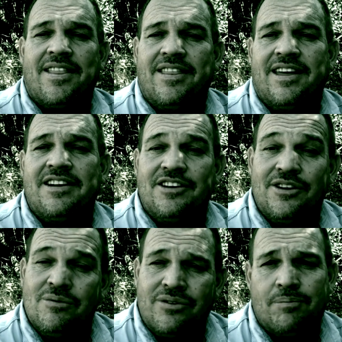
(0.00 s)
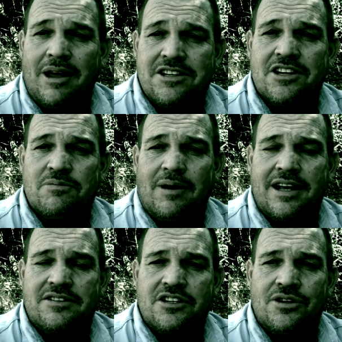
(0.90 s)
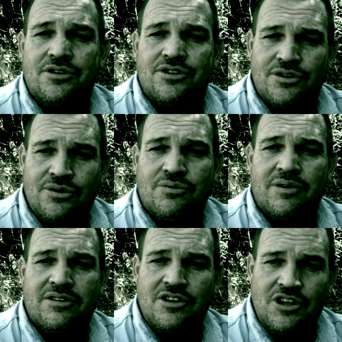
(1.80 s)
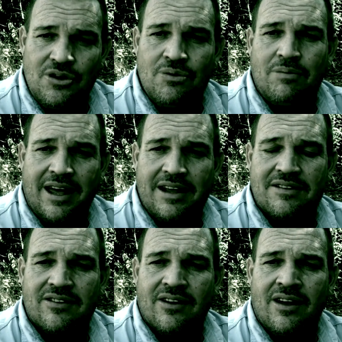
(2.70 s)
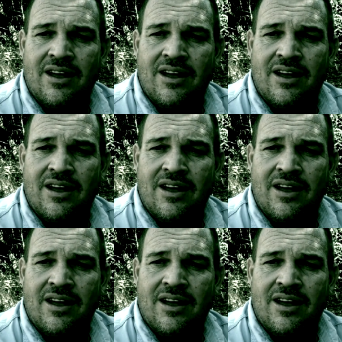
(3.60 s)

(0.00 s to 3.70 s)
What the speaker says: then you replace those blades and you shoot with new blades.